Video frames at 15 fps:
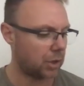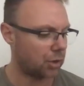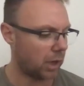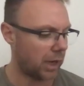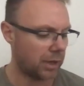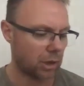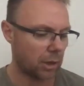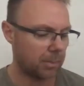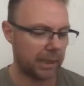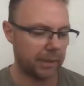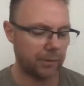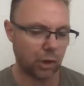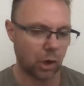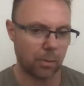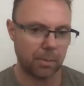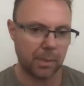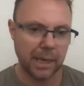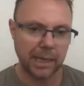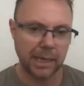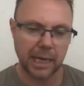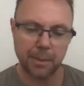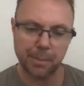as I believe,
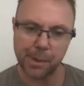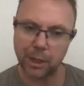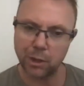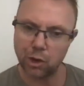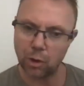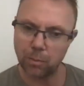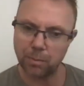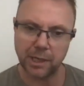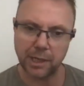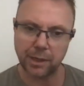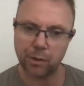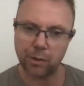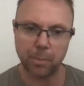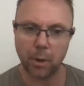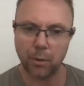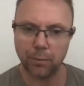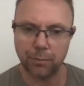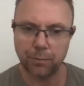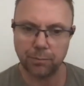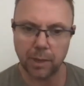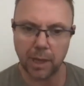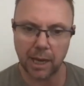JobKeeper and JobSeeker are
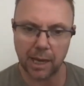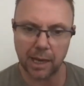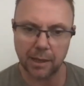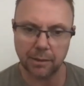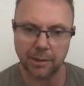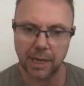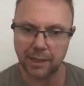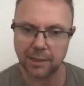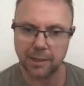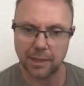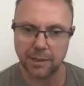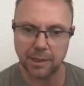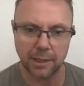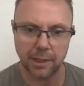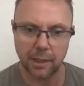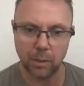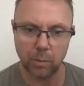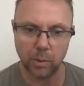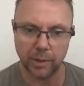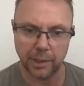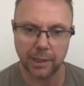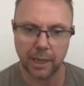both taxed as
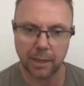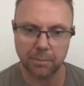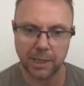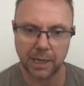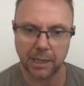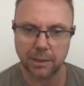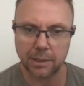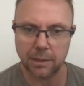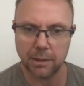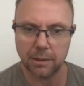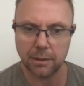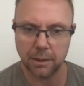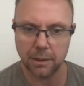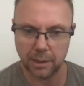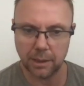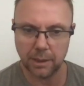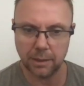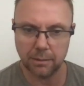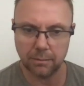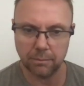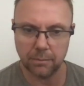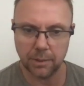with income tax,
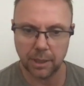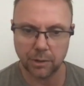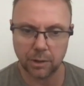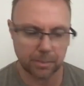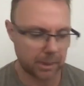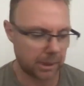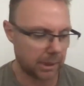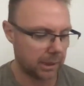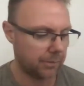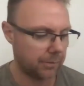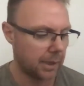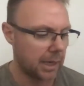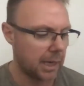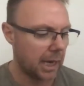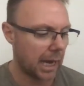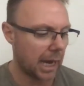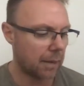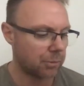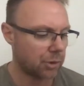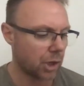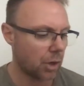as I believe. So